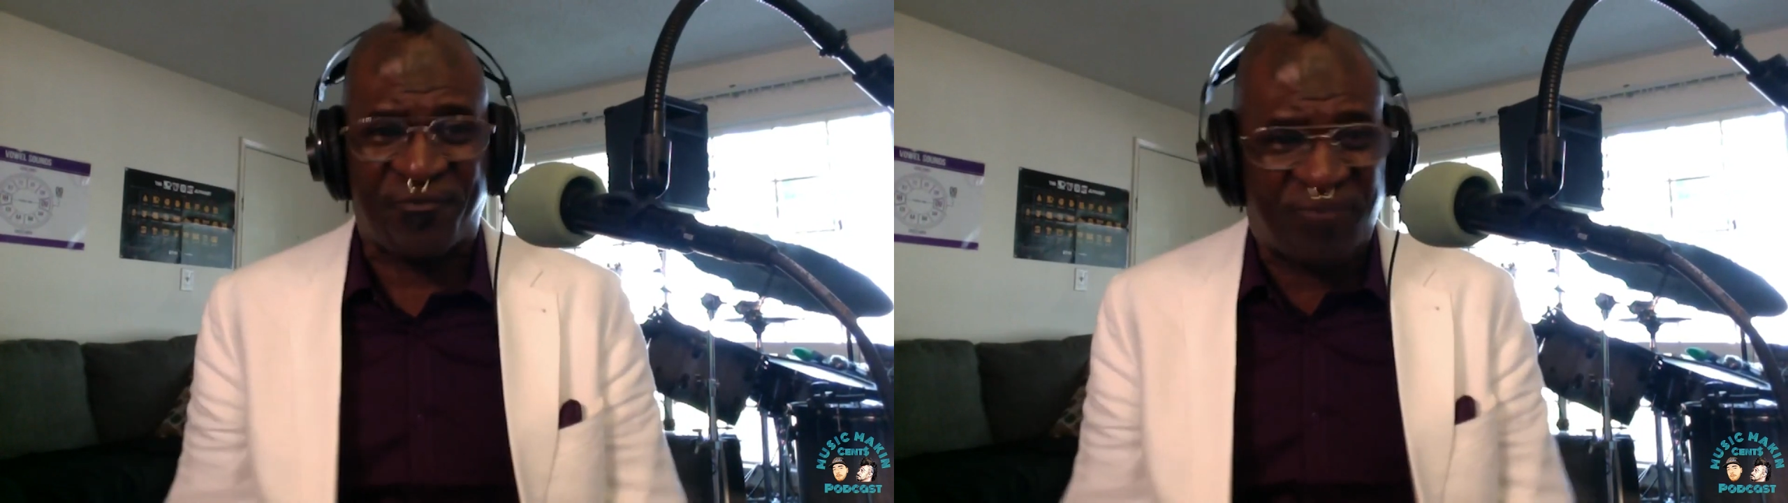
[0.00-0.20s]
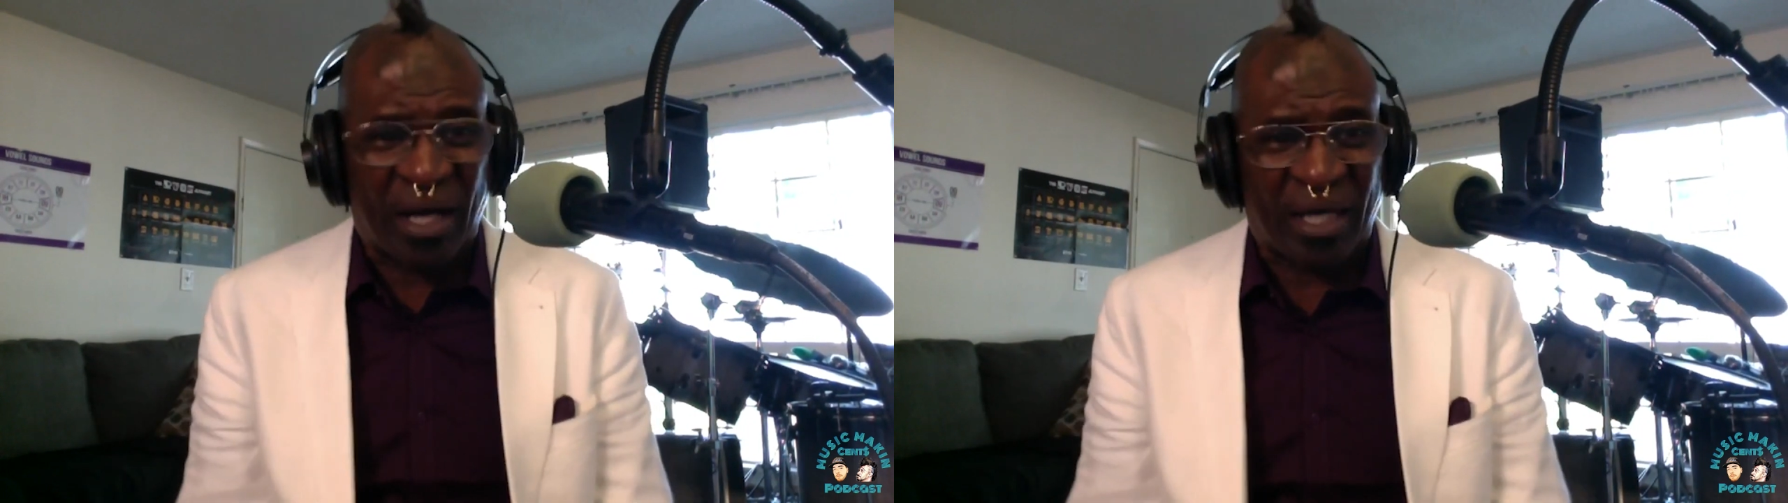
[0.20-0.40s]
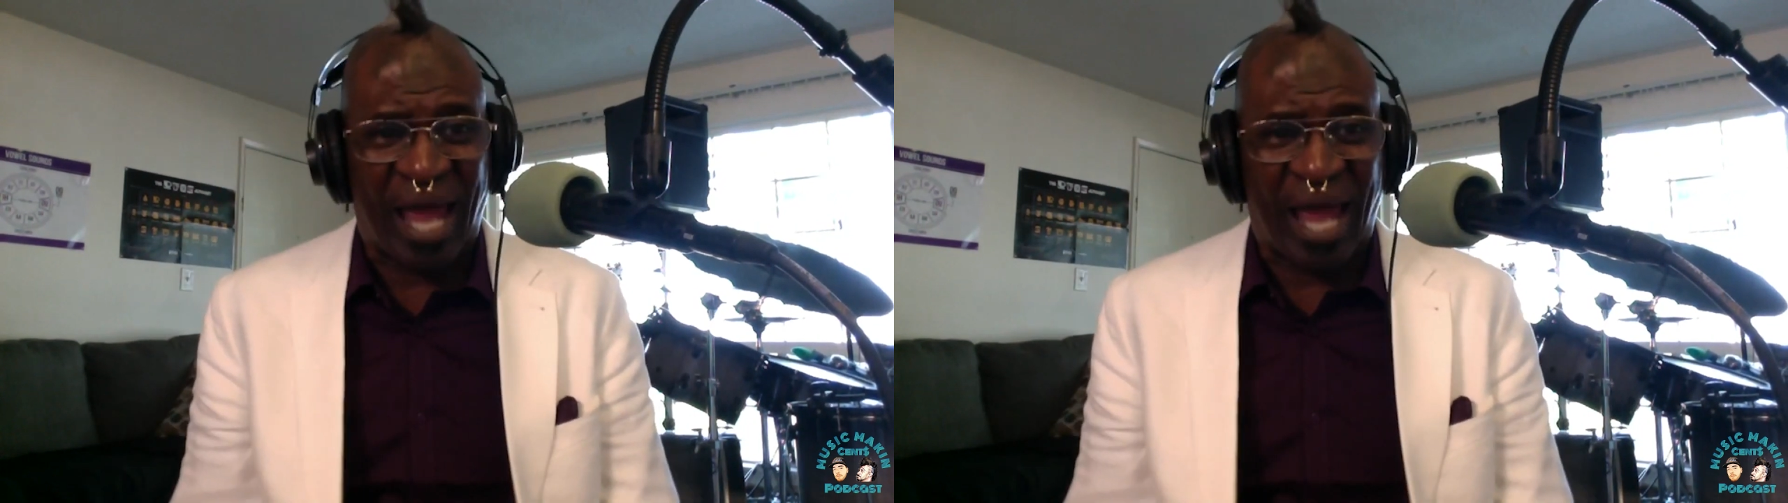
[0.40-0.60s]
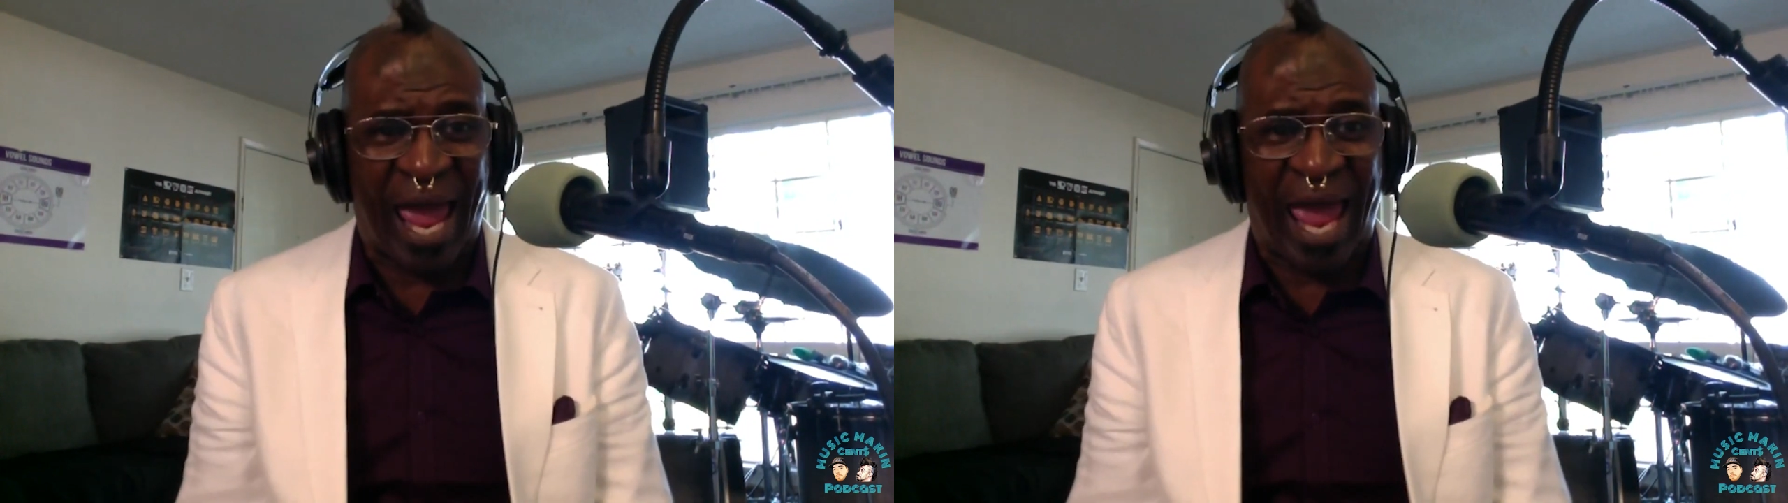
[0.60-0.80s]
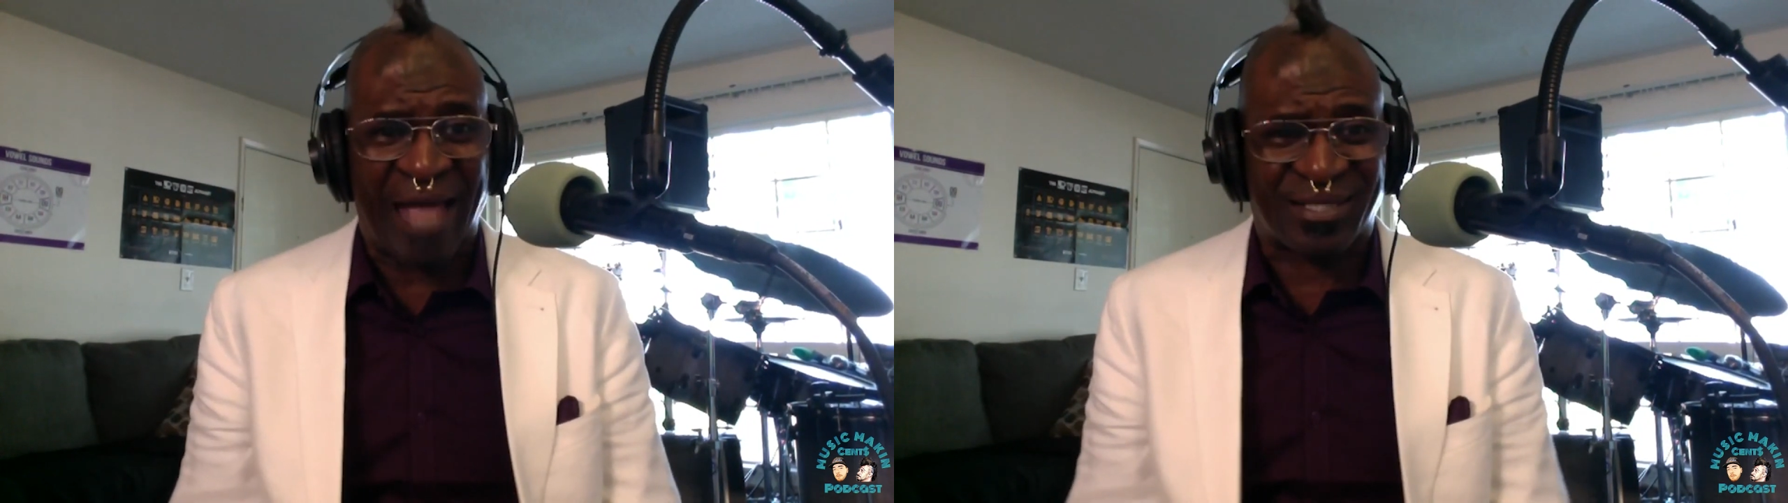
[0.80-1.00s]
fucking
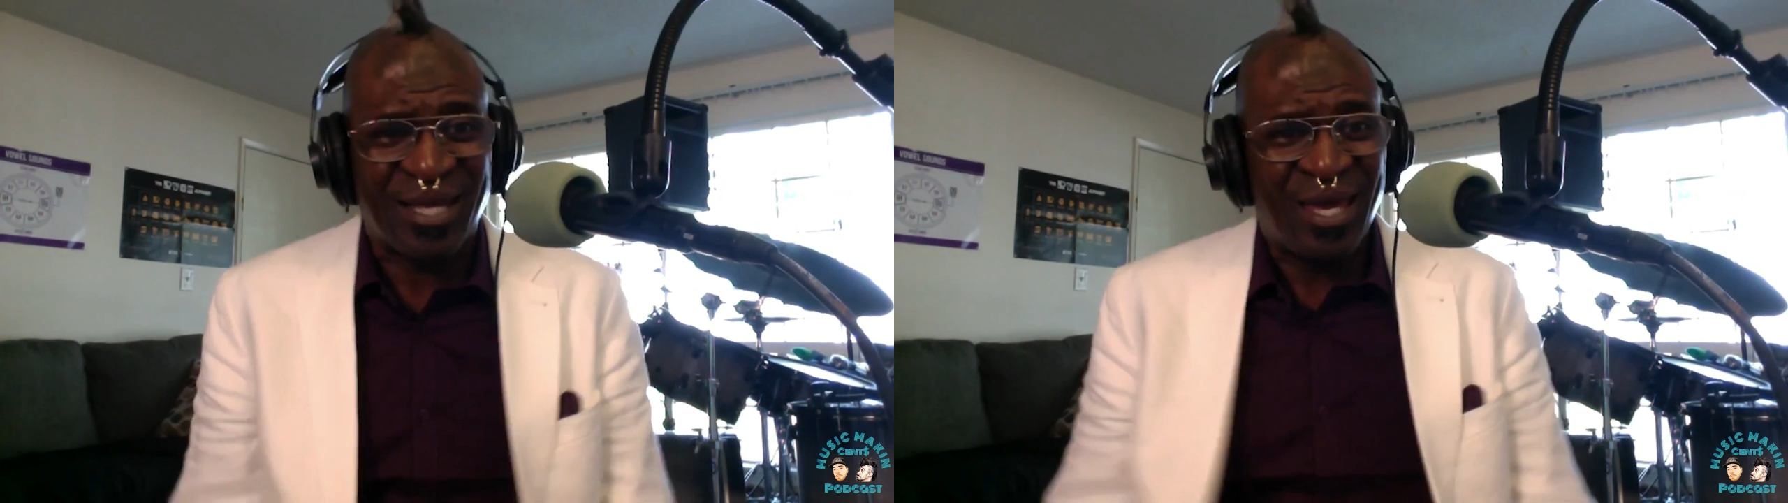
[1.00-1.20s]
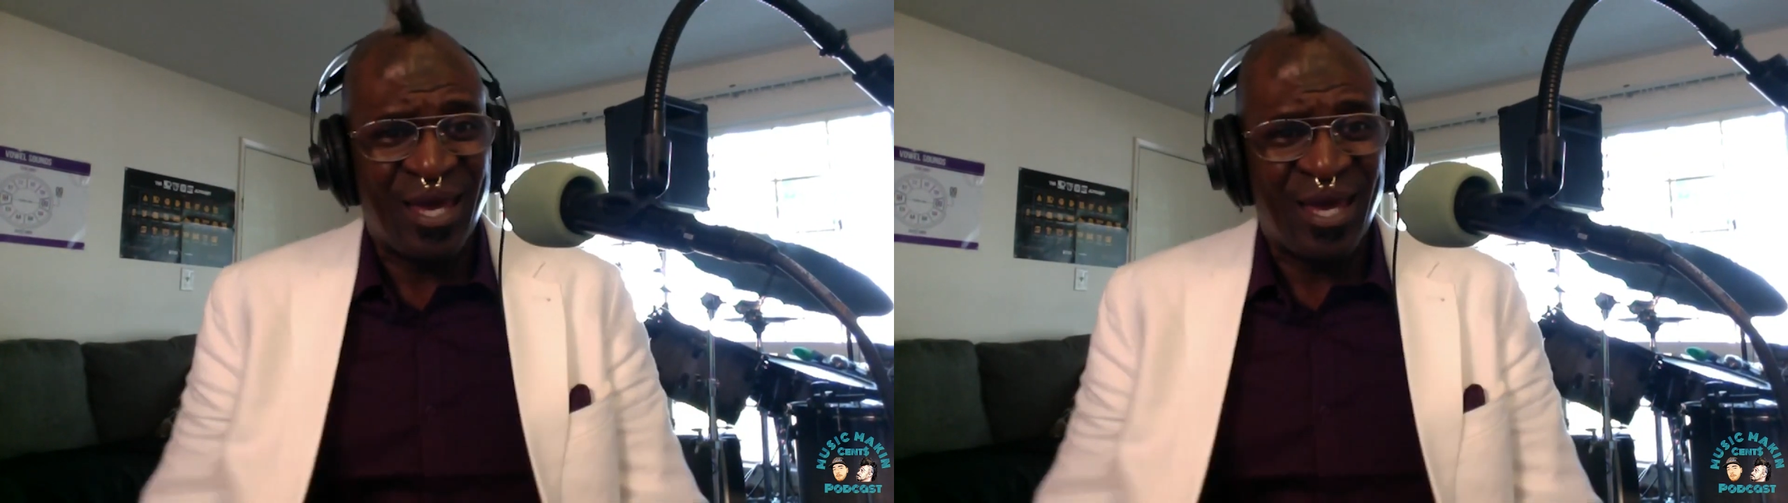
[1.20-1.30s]
ass,